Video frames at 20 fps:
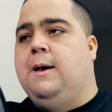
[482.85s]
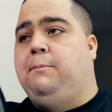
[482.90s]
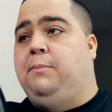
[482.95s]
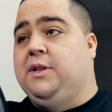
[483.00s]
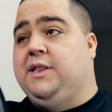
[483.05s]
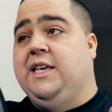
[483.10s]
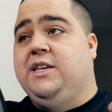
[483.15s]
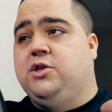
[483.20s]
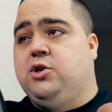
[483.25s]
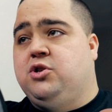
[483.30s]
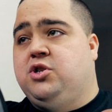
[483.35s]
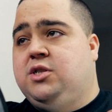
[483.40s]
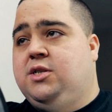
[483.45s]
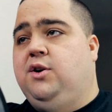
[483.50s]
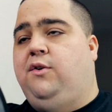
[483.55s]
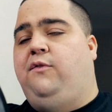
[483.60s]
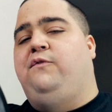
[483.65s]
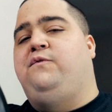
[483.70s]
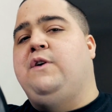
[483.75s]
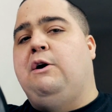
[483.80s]
but these are
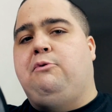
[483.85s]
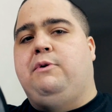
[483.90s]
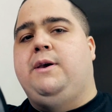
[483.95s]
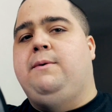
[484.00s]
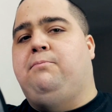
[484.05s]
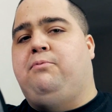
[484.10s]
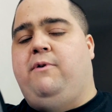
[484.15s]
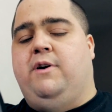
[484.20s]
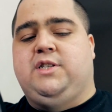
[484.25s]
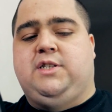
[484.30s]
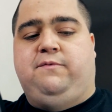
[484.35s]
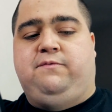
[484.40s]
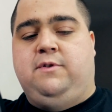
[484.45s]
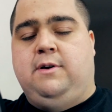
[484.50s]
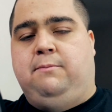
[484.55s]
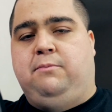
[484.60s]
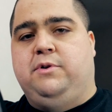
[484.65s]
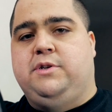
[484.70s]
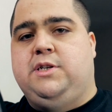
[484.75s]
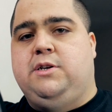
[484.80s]
still very impressive
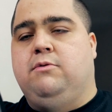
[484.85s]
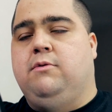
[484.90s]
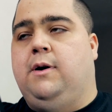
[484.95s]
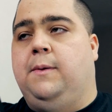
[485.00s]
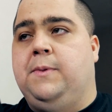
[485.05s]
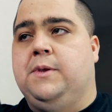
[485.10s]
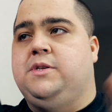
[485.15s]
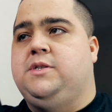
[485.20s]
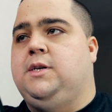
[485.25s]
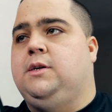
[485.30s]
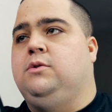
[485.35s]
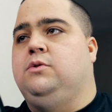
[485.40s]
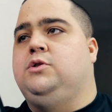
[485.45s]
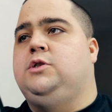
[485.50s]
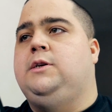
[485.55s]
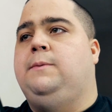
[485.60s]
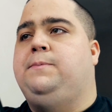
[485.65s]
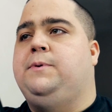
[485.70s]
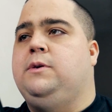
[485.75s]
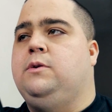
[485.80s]
numbers here on the single
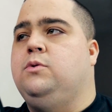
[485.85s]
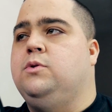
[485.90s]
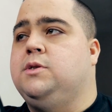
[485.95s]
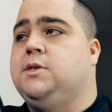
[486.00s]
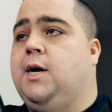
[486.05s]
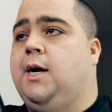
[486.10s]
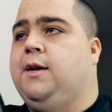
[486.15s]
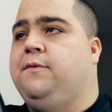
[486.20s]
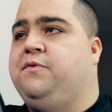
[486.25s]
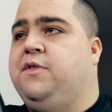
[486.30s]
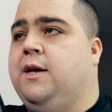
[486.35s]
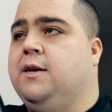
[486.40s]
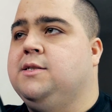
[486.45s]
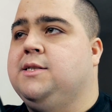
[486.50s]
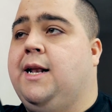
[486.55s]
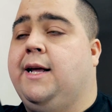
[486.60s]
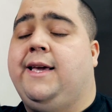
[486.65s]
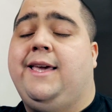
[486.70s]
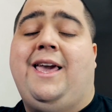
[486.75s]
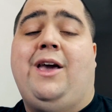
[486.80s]
GPU side of things,
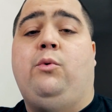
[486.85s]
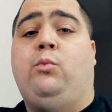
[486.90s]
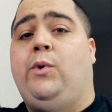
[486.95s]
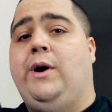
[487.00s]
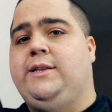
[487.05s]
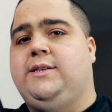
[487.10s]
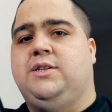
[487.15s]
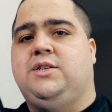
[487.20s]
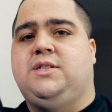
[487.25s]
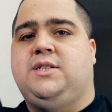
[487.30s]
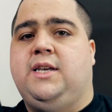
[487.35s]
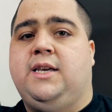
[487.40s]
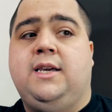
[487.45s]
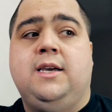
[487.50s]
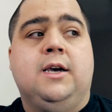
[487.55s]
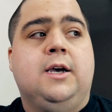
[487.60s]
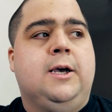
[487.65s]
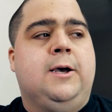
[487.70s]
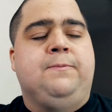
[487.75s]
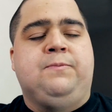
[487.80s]
and I can't wait to
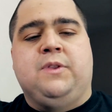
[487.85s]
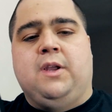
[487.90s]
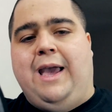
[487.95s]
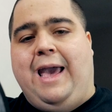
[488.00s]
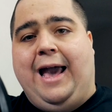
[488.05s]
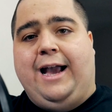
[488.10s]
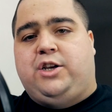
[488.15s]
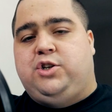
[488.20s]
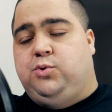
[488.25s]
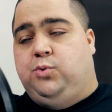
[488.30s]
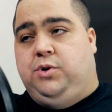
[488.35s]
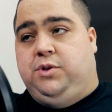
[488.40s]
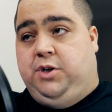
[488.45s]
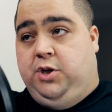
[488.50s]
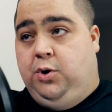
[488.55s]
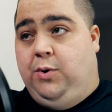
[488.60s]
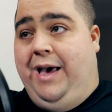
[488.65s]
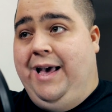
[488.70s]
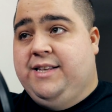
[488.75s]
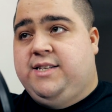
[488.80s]
see actual,
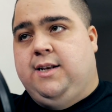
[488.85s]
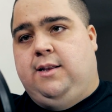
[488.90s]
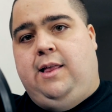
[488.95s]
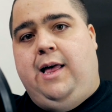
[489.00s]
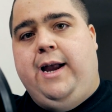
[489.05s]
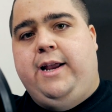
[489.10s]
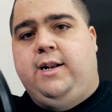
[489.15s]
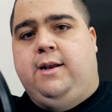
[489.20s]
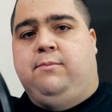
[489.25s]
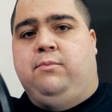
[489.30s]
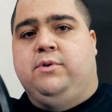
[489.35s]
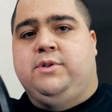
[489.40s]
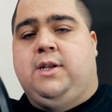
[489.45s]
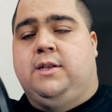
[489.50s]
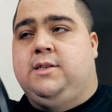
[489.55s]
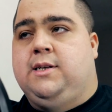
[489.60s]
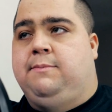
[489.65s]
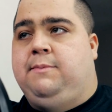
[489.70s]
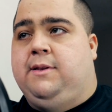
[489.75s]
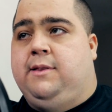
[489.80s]
you know, SLI numbers
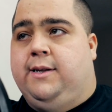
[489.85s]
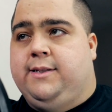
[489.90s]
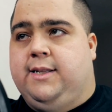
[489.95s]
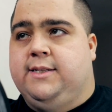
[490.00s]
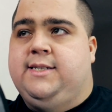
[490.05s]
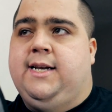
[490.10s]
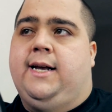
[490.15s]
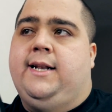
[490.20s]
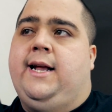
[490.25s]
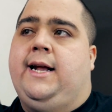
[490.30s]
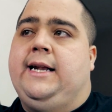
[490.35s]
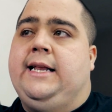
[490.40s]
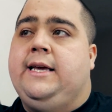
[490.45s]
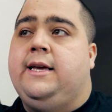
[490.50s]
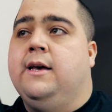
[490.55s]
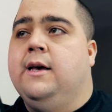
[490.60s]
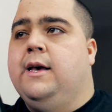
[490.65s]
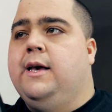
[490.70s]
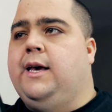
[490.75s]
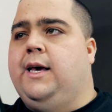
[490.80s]
on something like the
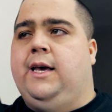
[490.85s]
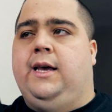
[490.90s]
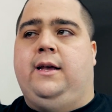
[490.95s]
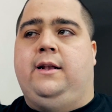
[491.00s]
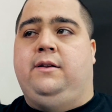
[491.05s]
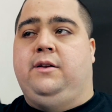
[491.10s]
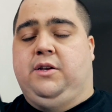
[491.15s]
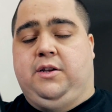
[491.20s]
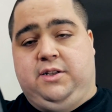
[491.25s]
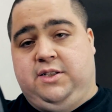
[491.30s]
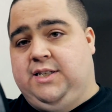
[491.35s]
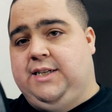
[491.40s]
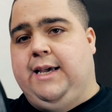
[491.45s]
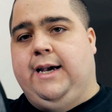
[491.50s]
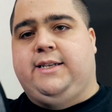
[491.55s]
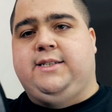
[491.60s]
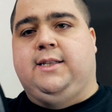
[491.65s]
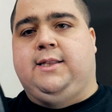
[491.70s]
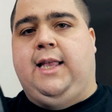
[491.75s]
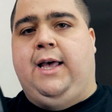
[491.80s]
1080 in
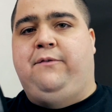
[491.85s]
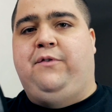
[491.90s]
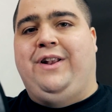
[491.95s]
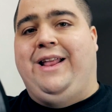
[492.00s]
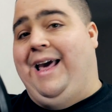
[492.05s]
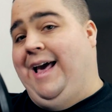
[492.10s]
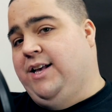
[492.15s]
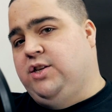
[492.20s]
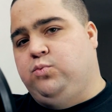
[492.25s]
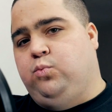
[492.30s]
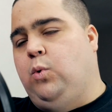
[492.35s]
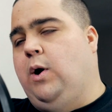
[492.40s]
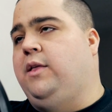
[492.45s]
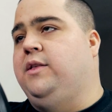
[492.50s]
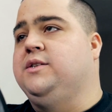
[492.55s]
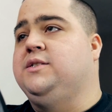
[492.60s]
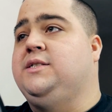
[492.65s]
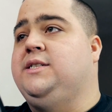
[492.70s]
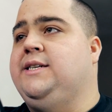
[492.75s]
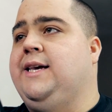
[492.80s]
DX11 as
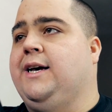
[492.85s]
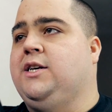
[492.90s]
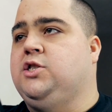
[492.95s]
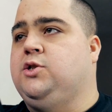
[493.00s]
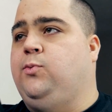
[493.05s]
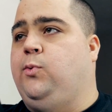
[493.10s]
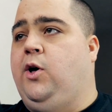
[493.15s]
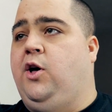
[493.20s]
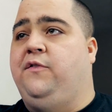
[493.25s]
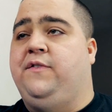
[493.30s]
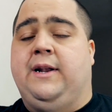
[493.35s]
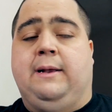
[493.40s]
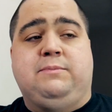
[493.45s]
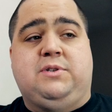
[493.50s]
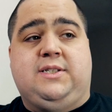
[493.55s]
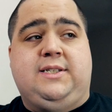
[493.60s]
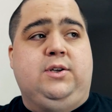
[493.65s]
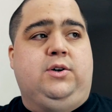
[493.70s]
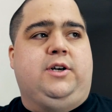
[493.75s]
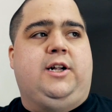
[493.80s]
well as DX12, and I'm
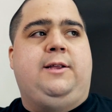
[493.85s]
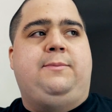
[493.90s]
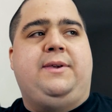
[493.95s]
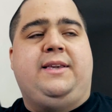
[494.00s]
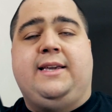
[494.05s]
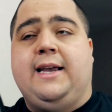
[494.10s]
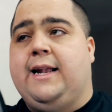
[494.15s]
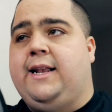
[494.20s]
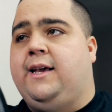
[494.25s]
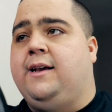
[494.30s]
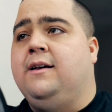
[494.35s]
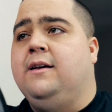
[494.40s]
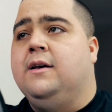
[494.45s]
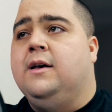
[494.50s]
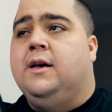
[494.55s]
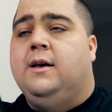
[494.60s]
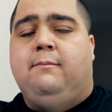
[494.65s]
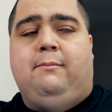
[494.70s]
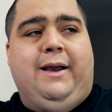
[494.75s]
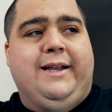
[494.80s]
still going to be getting
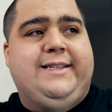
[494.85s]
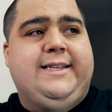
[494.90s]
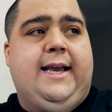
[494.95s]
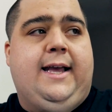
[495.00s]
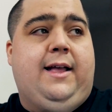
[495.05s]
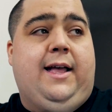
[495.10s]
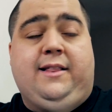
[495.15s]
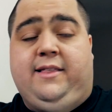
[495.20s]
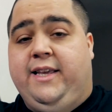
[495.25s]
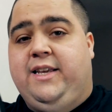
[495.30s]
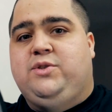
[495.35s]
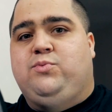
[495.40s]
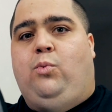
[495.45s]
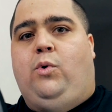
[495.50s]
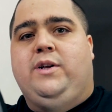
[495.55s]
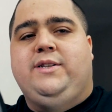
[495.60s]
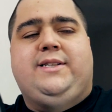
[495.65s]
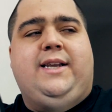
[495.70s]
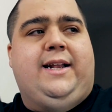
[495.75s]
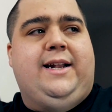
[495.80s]
my at least
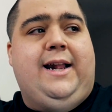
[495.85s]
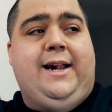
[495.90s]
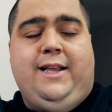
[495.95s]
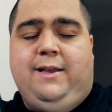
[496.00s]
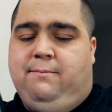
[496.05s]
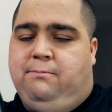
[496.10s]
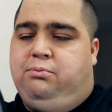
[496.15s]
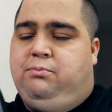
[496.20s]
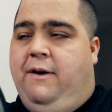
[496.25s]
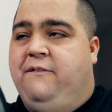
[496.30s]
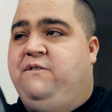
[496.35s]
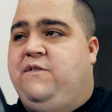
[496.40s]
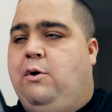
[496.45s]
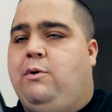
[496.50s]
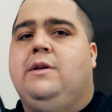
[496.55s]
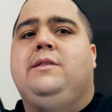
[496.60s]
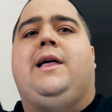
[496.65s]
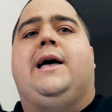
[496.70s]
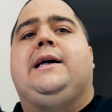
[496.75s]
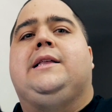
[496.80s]
one 1080 and
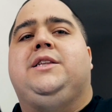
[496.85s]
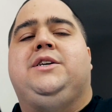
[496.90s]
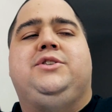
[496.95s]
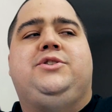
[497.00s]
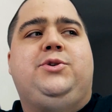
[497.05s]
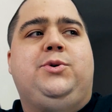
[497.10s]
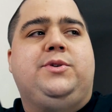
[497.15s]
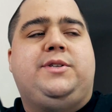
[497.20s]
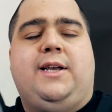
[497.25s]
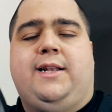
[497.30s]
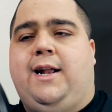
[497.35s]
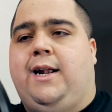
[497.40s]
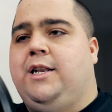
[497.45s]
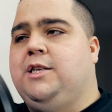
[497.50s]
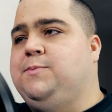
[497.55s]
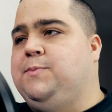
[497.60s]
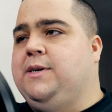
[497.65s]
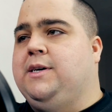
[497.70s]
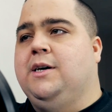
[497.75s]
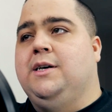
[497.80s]
very likely two
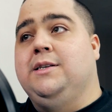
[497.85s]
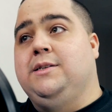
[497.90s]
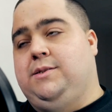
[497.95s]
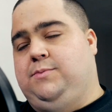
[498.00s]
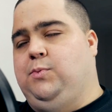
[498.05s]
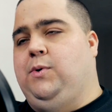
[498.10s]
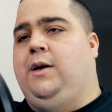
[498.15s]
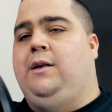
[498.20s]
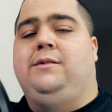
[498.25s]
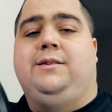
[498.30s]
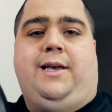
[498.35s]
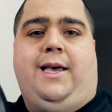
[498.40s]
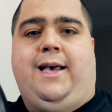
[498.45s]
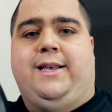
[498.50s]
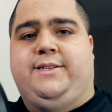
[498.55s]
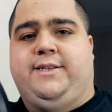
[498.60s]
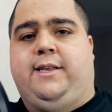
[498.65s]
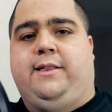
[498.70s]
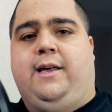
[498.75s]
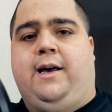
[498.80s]
1080s because, well,
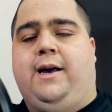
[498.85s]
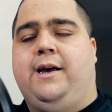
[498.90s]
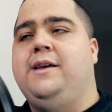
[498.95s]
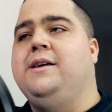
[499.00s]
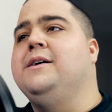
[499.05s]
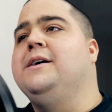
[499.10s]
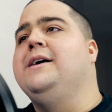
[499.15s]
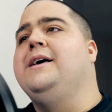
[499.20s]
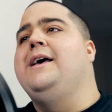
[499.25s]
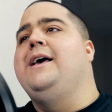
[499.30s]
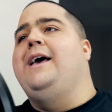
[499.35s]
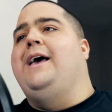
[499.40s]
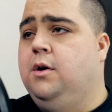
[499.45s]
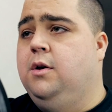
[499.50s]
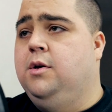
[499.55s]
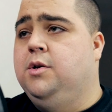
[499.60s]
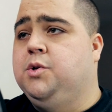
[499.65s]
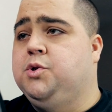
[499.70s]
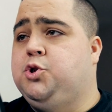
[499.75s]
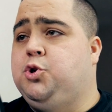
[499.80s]
SLI.
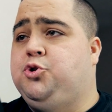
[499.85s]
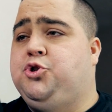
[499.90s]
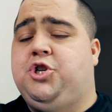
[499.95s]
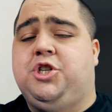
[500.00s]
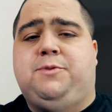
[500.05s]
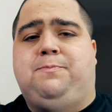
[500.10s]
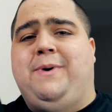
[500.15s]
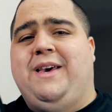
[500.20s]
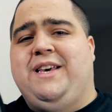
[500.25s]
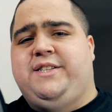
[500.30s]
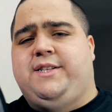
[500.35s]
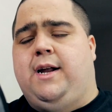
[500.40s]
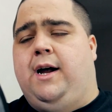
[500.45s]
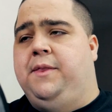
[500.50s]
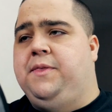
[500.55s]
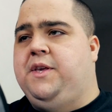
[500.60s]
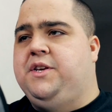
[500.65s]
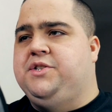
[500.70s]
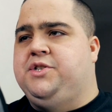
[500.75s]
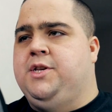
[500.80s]
So just based
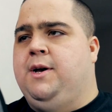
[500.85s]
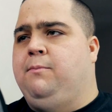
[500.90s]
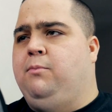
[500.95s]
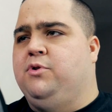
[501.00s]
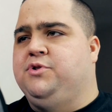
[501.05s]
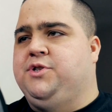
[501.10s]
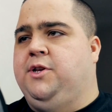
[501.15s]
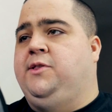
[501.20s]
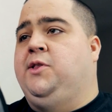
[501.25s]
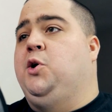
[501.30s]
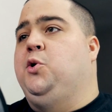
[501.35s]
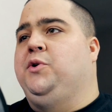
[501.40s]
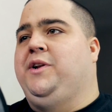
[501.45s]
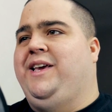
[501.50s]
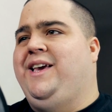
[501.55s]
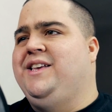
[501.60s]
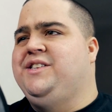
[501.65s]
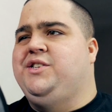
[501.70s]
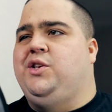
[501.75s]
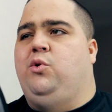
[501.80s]
on these numbers alone,
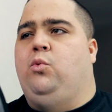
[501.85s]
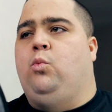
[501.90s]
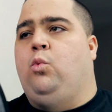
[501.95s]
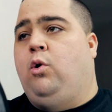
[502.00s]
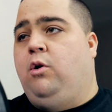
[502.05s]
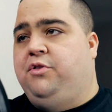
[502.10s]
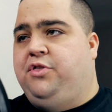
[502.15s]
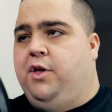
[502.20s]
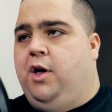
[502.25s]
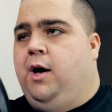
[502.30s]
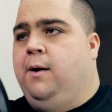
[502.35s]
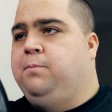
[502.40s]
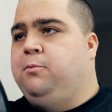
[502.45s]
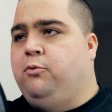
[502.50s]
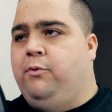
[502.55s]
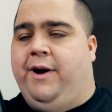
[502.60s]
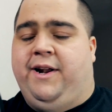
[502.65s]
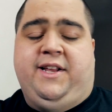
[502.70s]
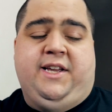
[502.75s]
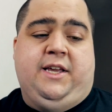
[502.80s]
is it worth
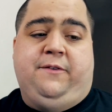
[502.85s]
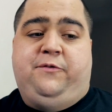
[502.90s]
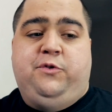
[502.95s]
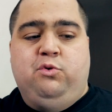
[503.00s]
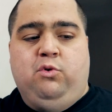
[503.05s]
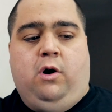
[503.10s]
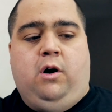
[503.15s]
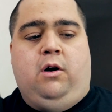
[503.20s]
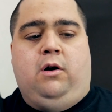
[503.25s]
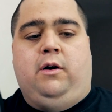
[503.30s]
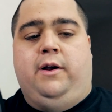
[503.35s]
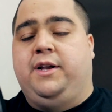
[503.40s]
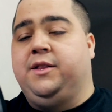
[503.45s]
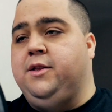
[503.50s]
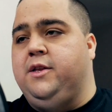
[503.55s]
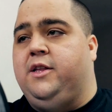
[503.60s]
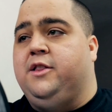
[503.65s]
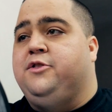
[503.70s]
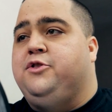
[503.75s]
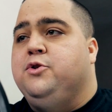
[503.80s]
upgrading if you are in
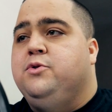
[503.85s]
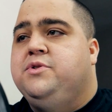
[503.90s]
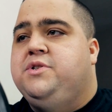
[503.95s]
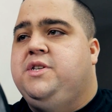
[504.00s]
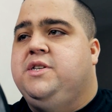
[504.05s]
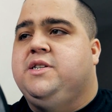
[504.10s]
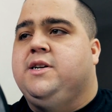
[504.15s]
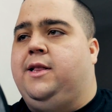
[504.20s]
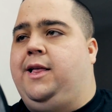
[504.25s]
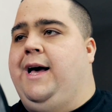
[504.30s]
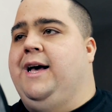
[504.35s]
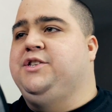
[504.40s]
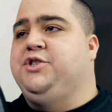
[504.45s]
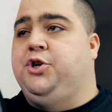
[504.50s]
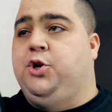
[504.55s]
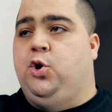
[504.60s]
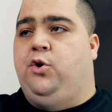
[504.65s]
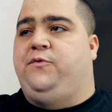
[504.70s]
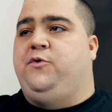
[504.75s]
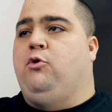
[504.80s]
the enthusiast class,
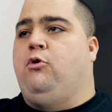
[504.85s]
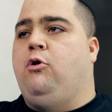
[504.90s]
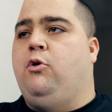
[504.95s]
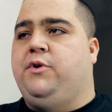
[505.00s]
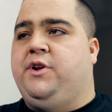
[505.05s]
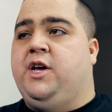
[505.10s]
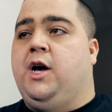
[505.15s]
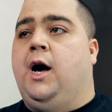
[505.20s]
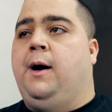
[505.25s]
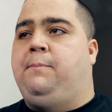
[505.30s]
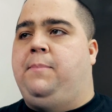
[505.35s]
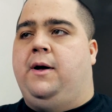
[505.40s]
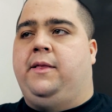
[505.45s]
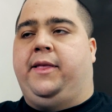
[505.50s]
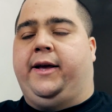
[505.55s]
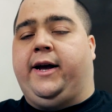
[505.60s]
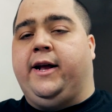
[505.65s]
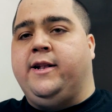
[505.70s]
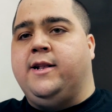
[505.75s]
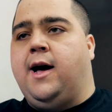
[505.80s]
you know, if you're already up on
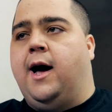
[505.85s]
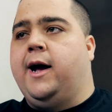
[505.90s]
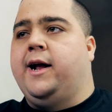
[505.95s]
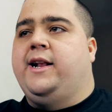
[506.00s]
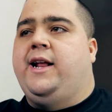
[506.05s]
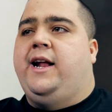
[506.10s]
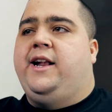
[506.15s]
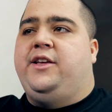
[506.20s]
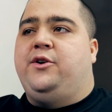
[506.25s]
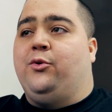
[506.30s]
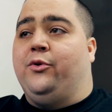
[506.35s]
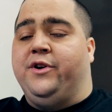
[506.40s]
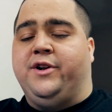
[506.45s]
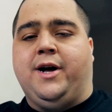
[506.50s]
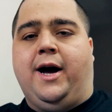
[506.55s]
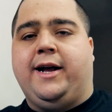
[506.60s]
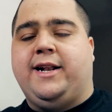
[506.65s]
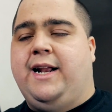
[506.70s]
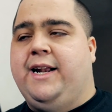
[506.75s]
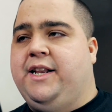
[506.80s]
like a 980 or a
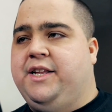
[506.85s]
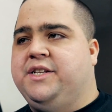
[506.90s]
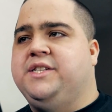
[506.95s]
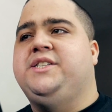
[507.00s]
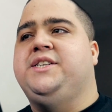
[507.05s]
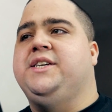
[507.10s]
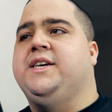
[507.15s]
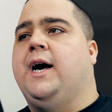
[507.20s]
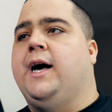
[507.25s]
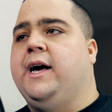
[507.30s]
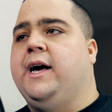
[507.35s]
980 Ti?